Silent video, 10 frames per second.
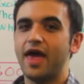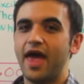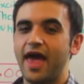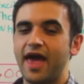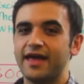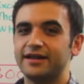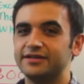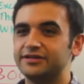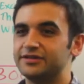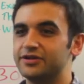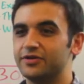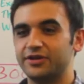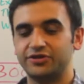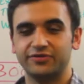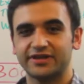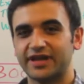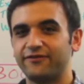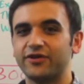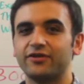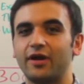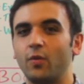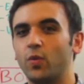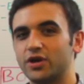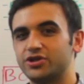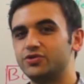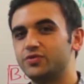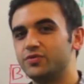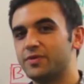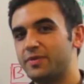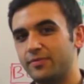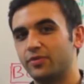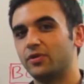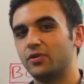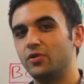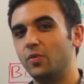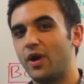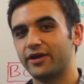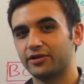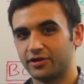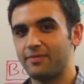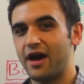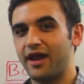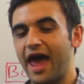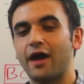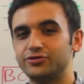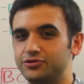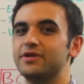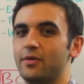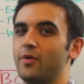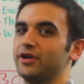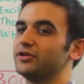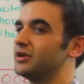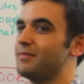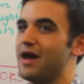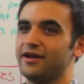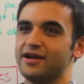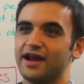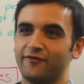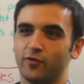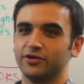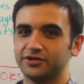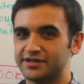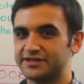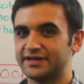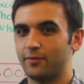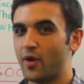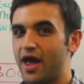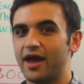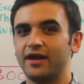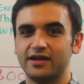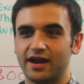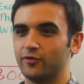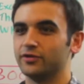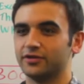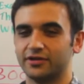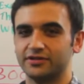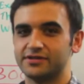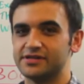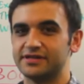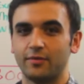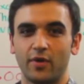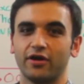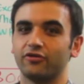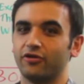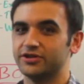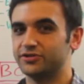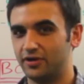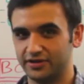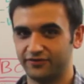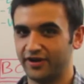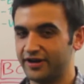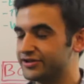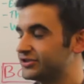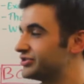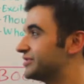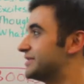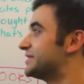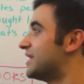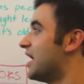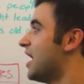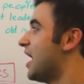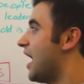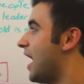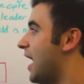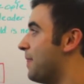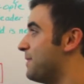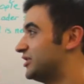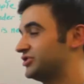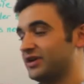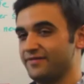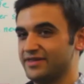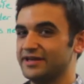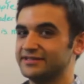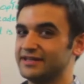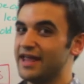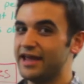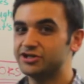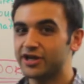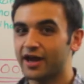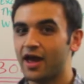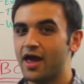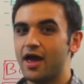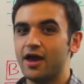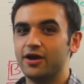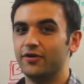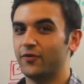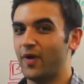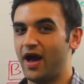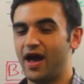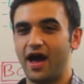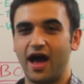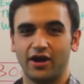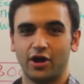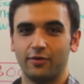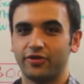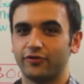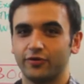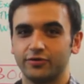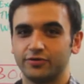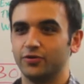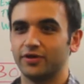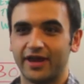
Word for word: And you always got to figure out what do the people who want to learn about it, how do they want to learn about it? Not everyone learns the same way. Not everyone learns the same way across all different industries. Make sure everything is engaging. Going through Google